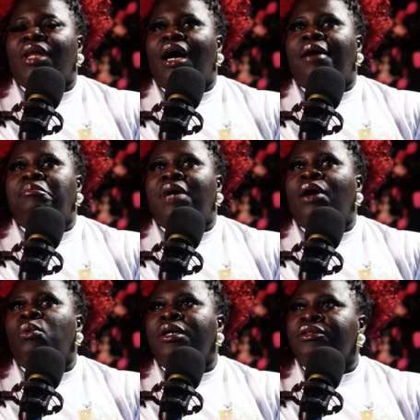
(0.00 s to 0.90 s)
Um,
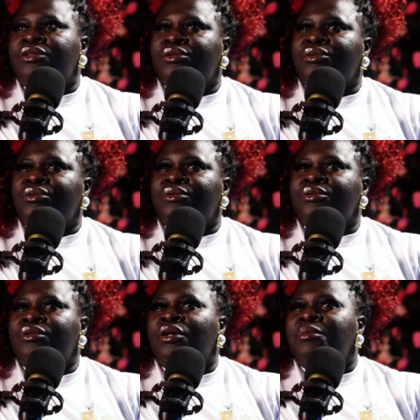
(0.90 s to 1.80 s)
I went
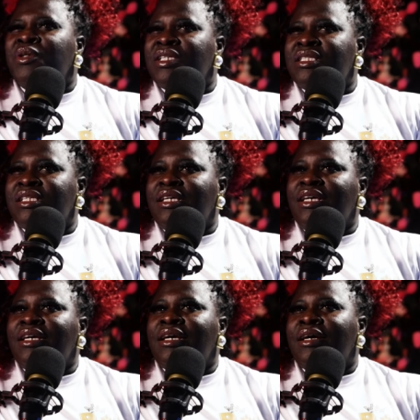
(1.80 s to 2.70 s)
to
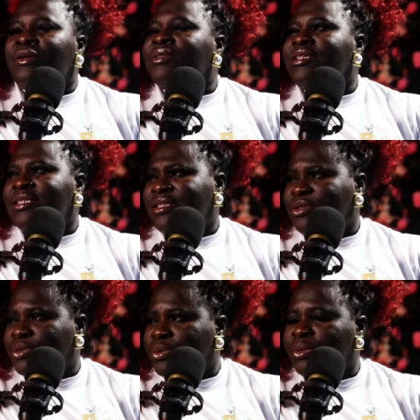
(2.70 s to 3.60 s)
community health
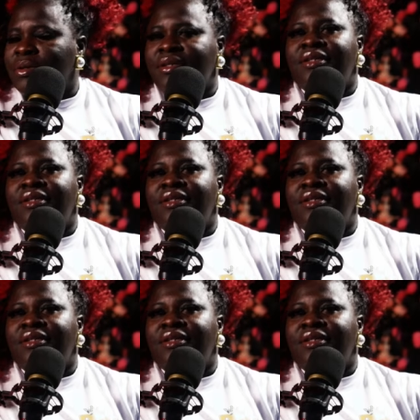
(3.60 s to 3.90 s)
nursing school.